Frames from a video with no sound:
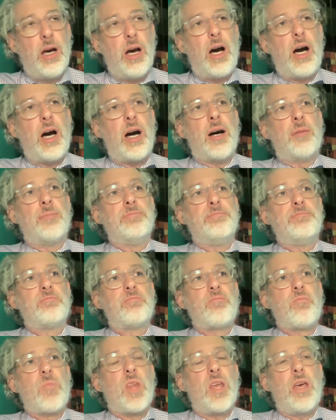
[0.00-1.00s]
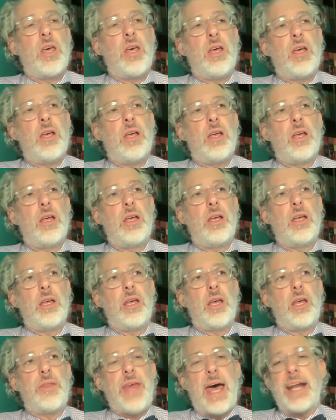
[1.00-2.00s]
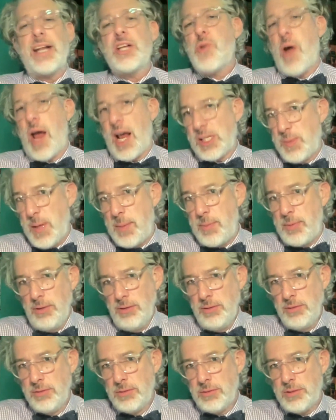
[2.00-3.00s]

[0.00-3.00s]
That attracts people.